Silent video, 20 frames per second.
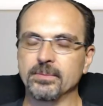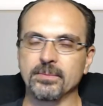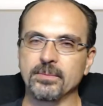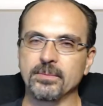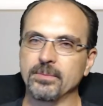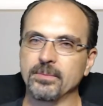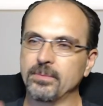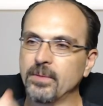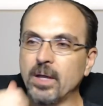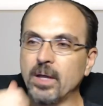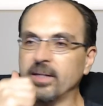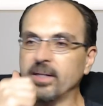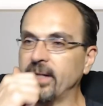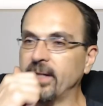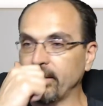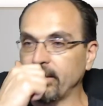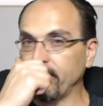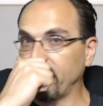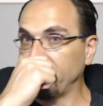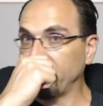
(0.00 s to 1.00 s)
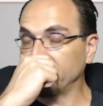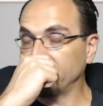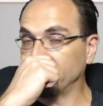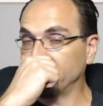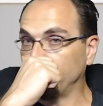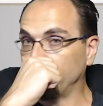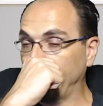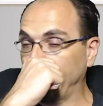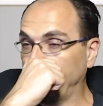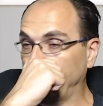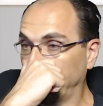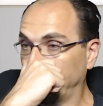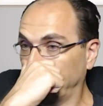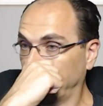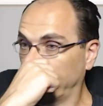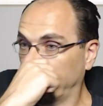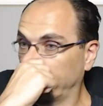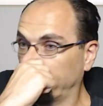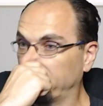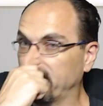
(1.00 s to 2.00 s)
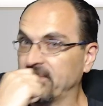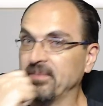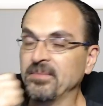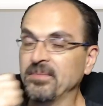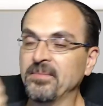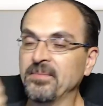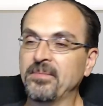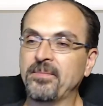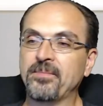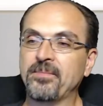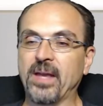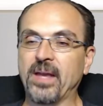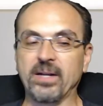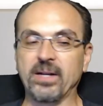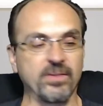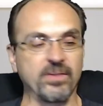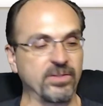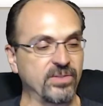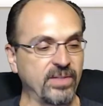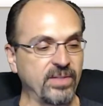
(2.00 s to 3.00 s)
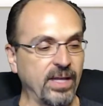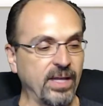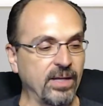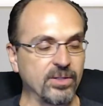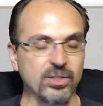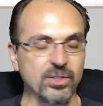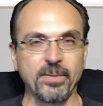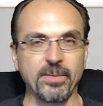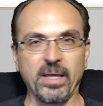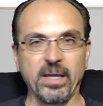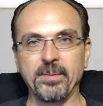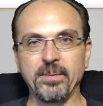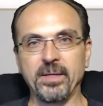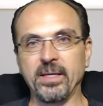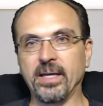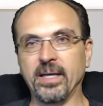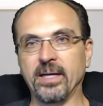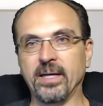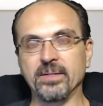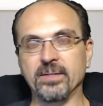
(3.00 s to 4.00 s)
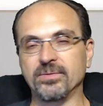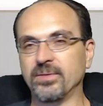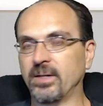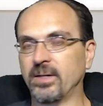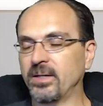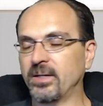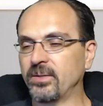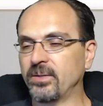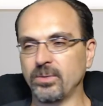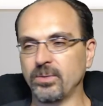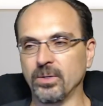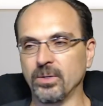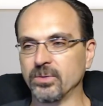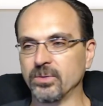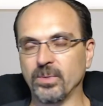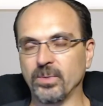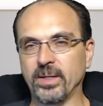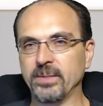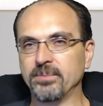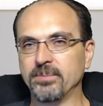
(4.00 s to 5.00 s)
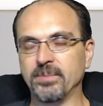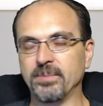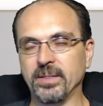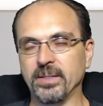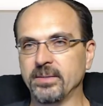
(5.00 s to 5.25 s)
Not in any meaningful way. Out of nostalgia, maybe, out of who knows what. But